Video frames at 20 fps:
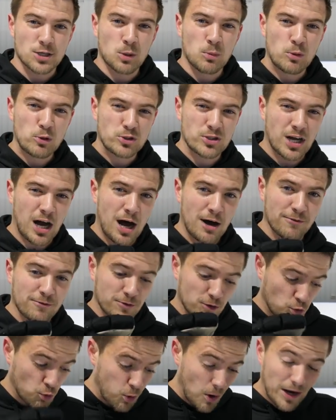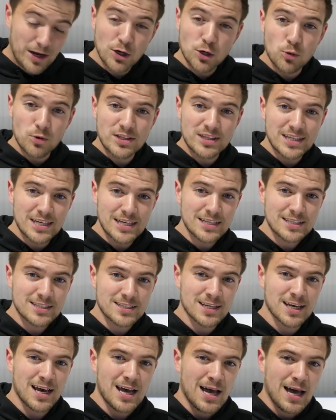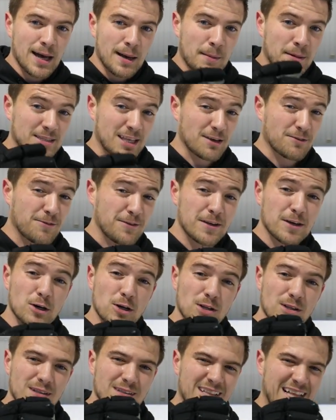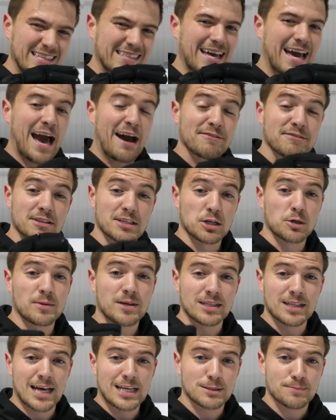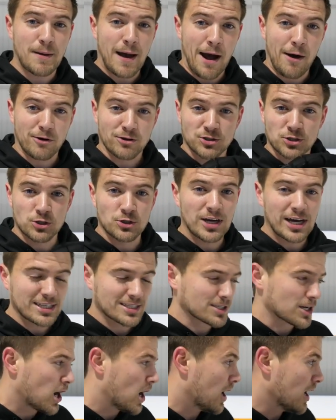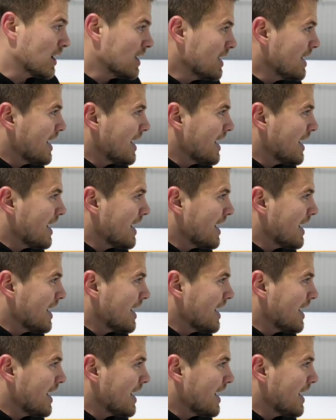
almost off quicker with this, but they feel like they have a little bit less power. So you guys saw,